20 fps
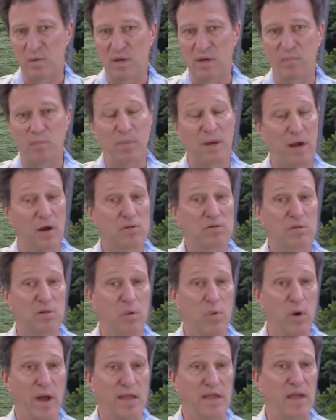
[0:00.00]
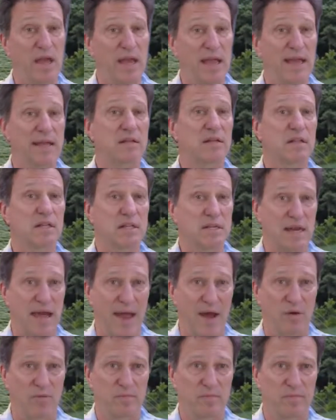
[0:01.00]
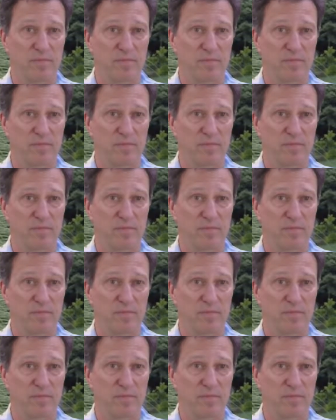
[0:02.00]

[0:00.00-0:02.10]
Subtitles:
when compared to the way you handle it now.